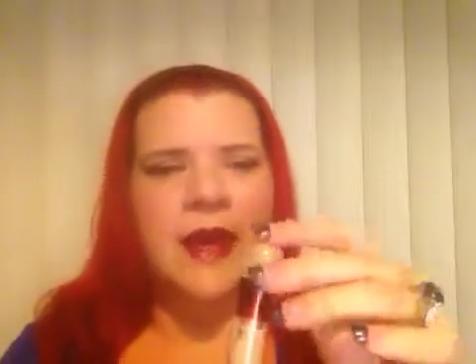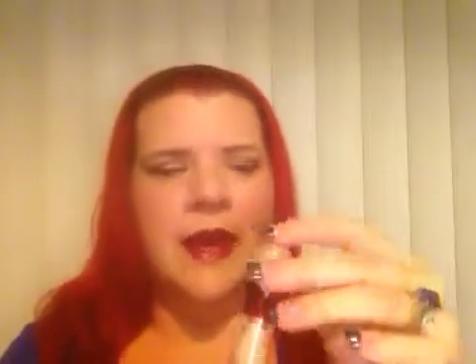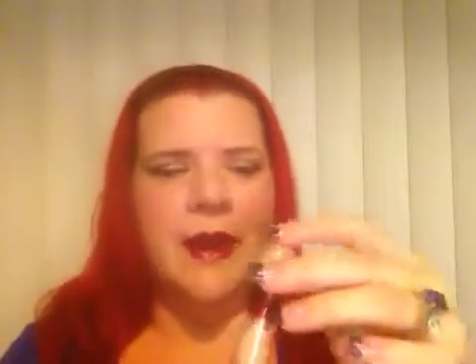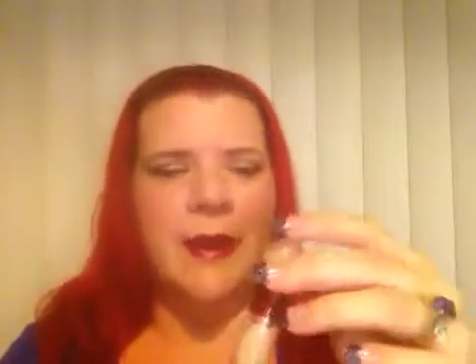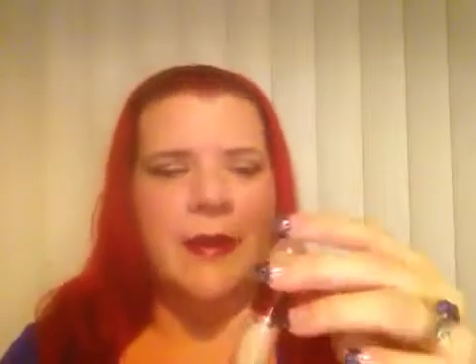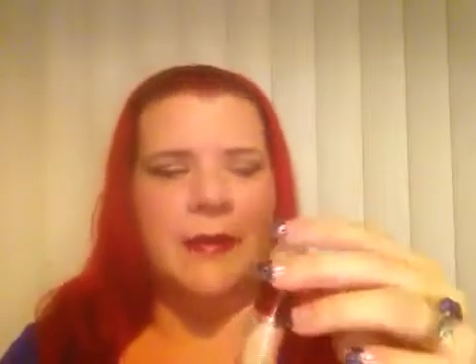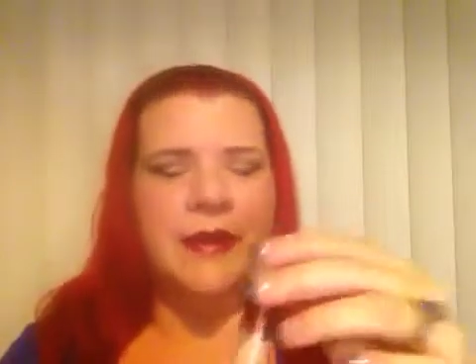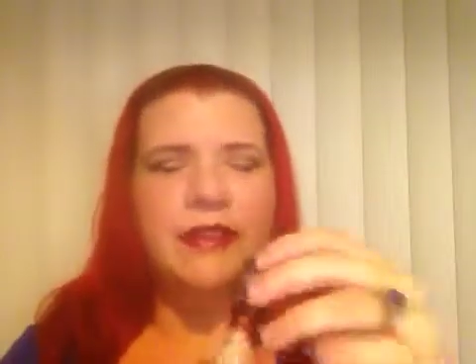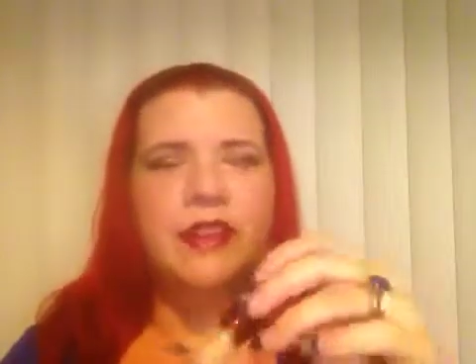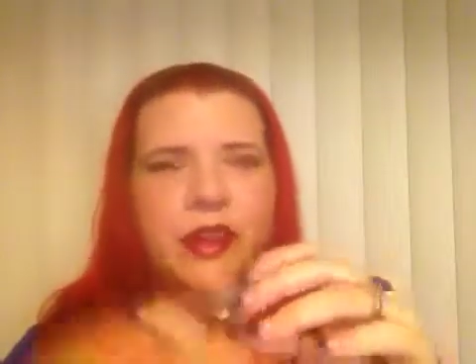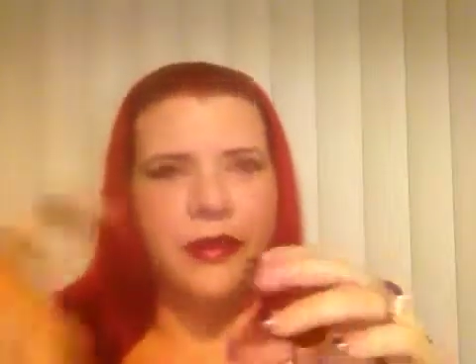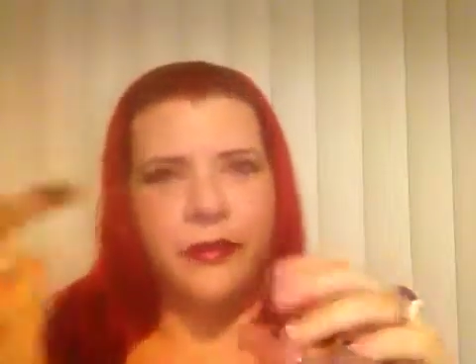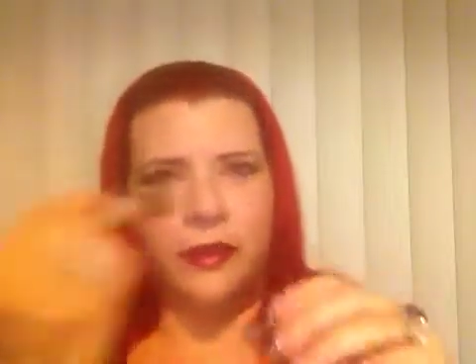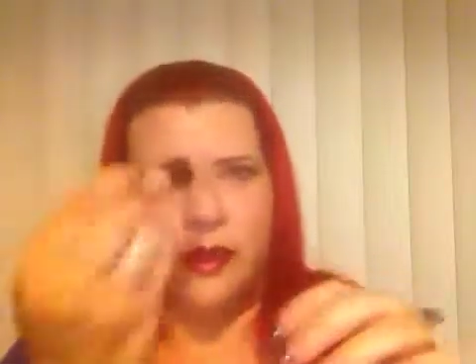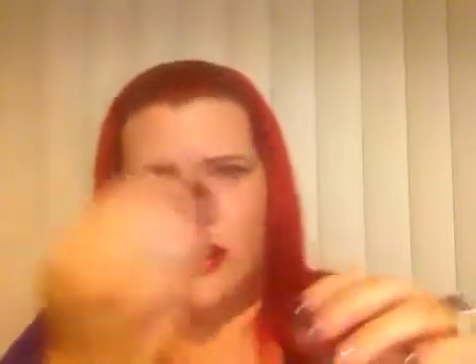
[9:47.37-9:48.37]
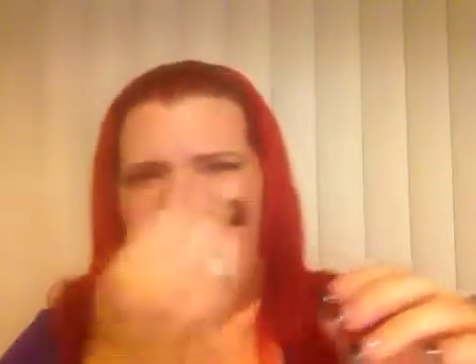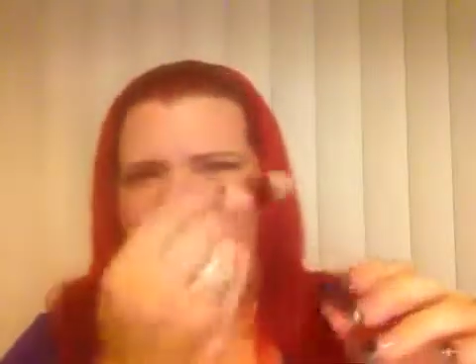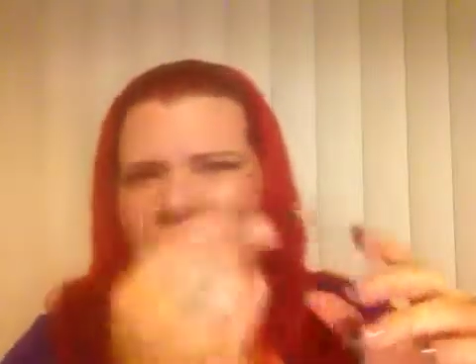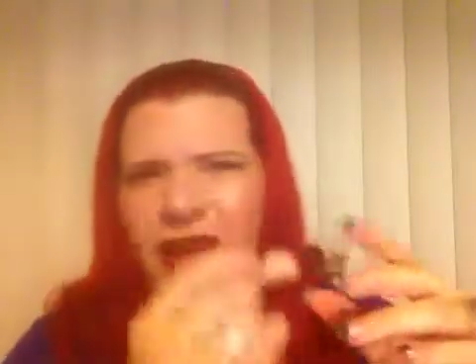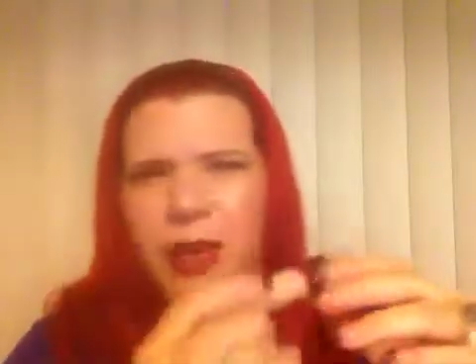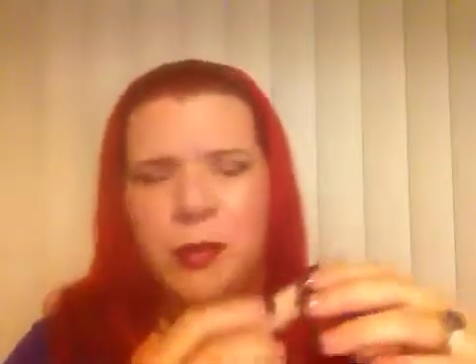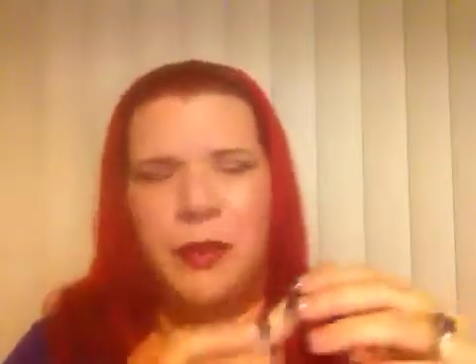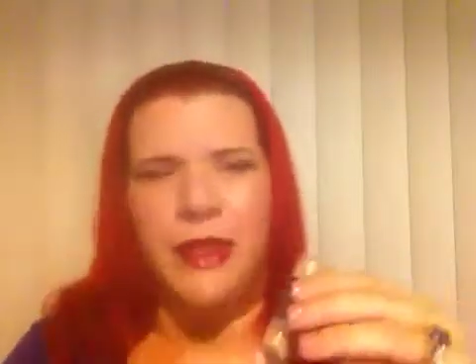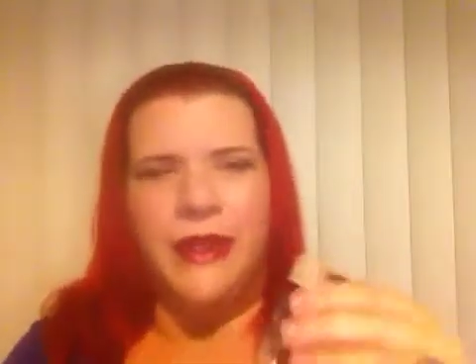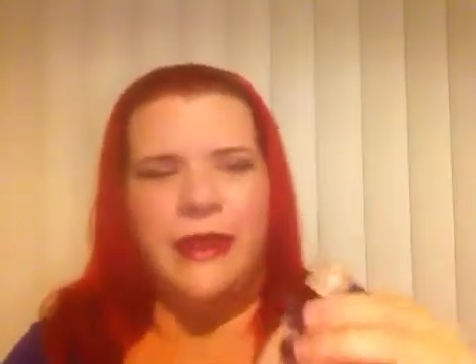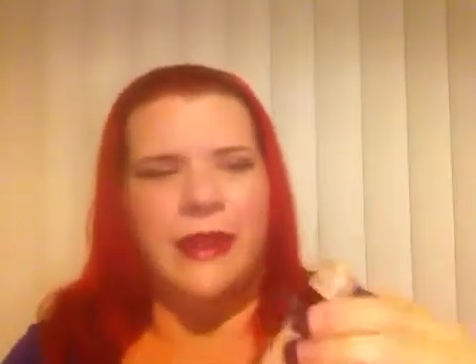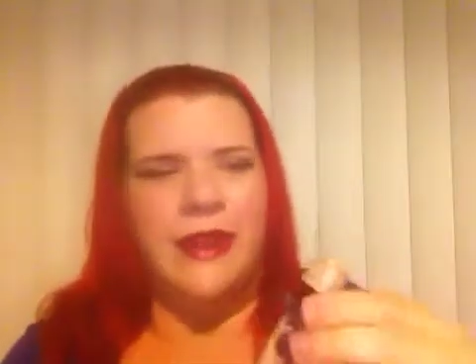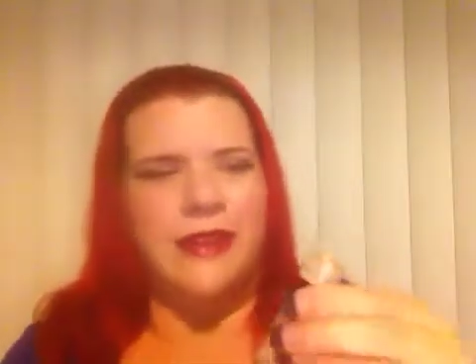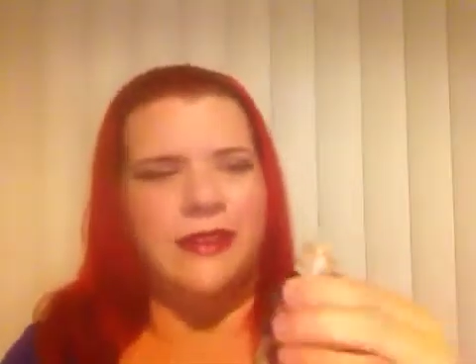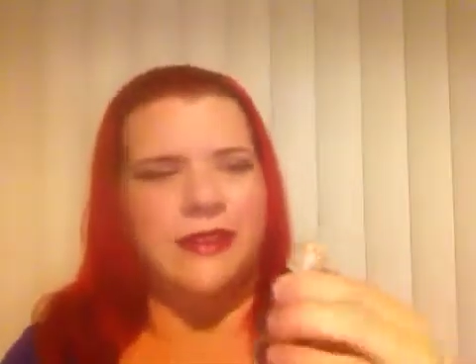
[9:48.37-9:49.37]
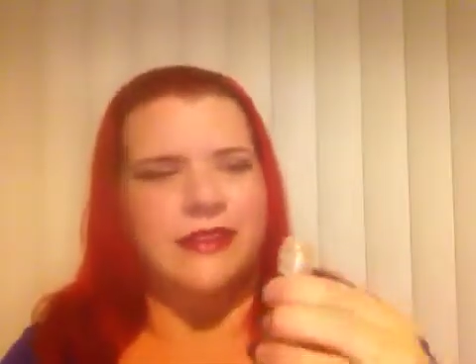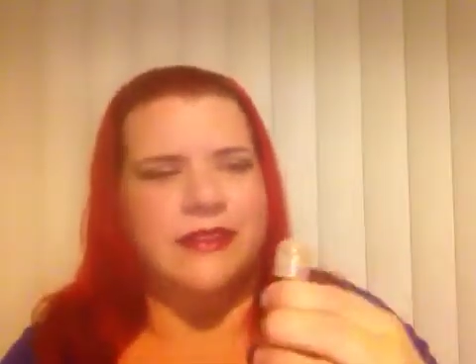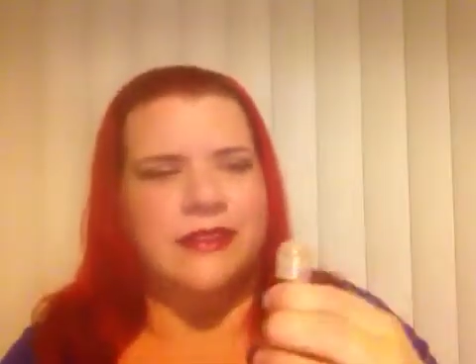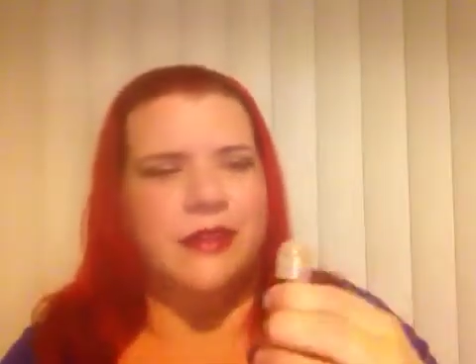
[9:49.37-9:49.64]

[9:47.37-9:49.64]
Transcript: It's good if you're in a hurry, but I just